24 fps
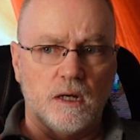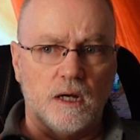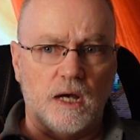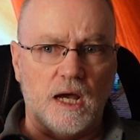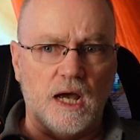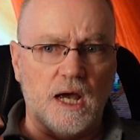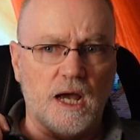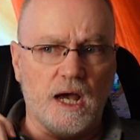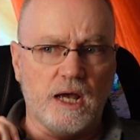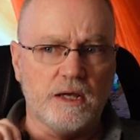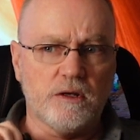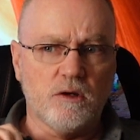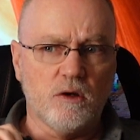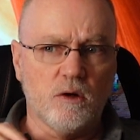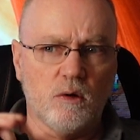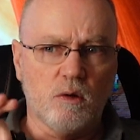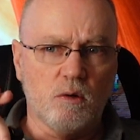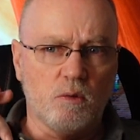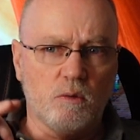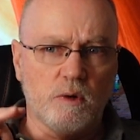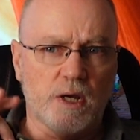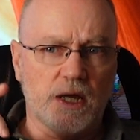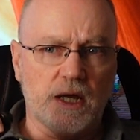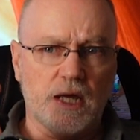I
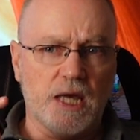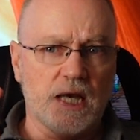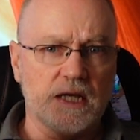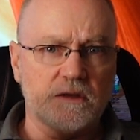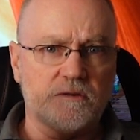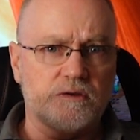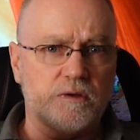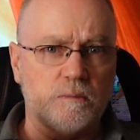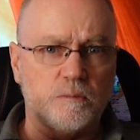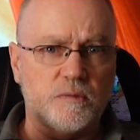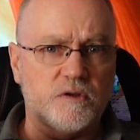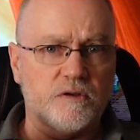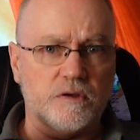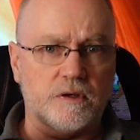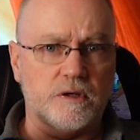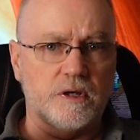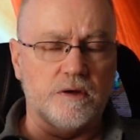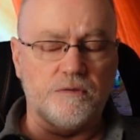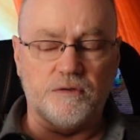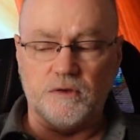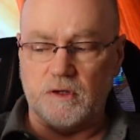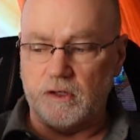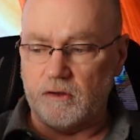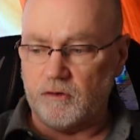knew it had some
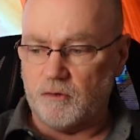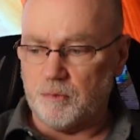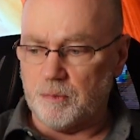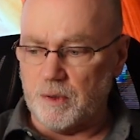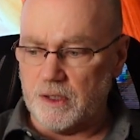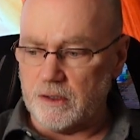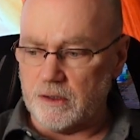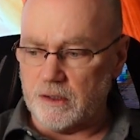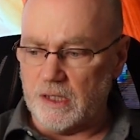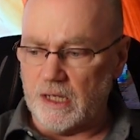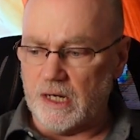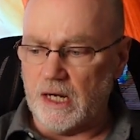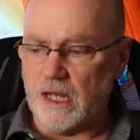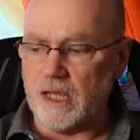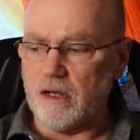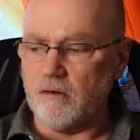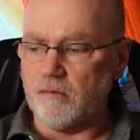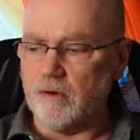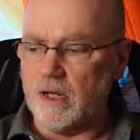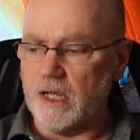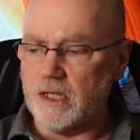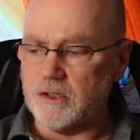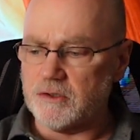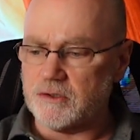significance, but then I
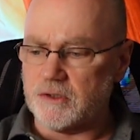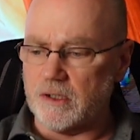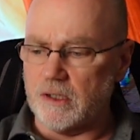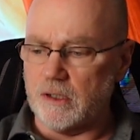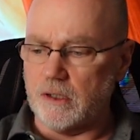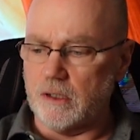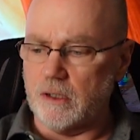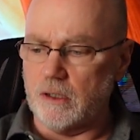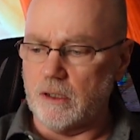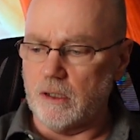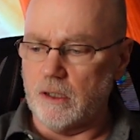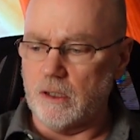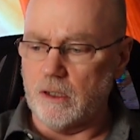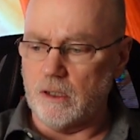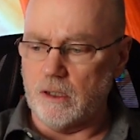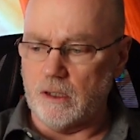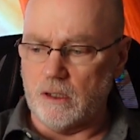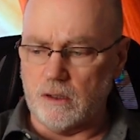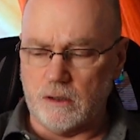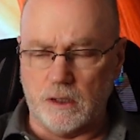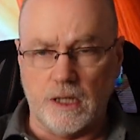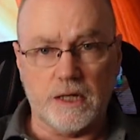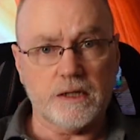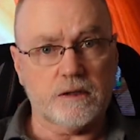arranged it
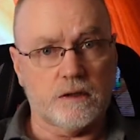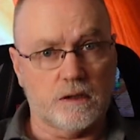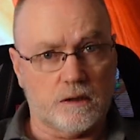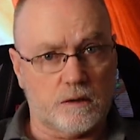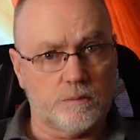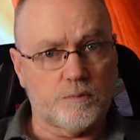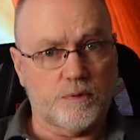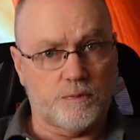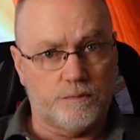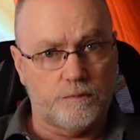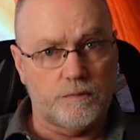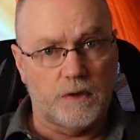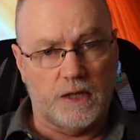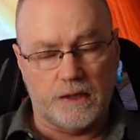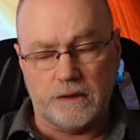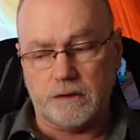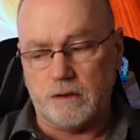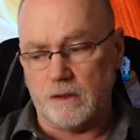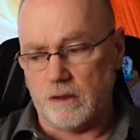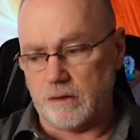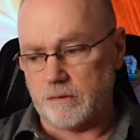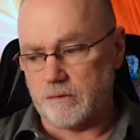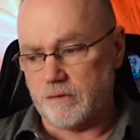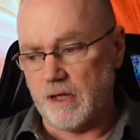like
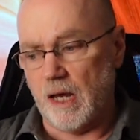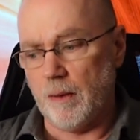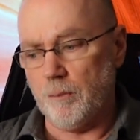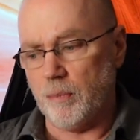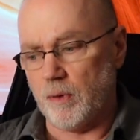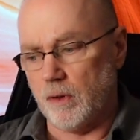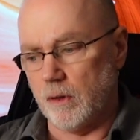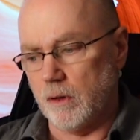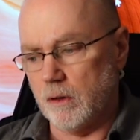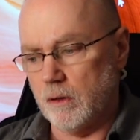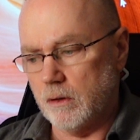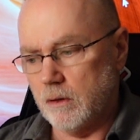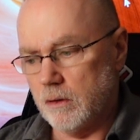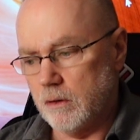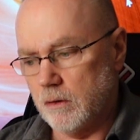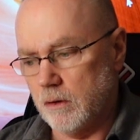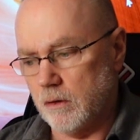the temple,